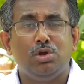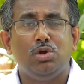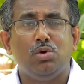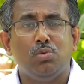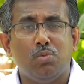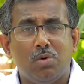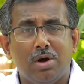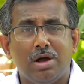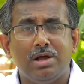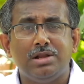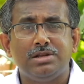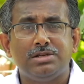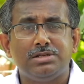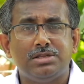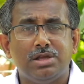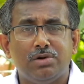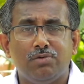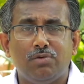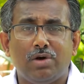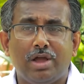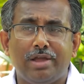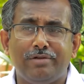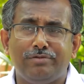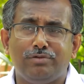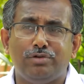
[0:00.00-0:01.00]
you want the
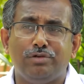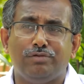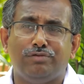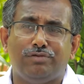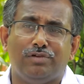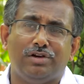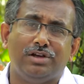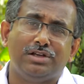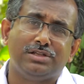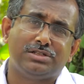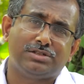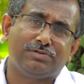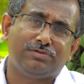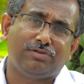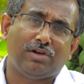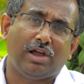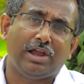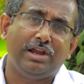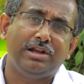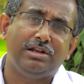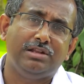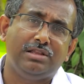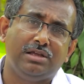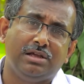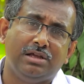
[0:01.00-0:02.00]
wife to first
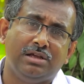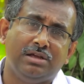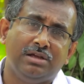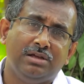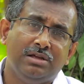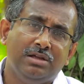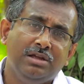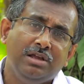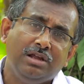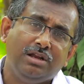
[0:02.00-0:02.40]
fight the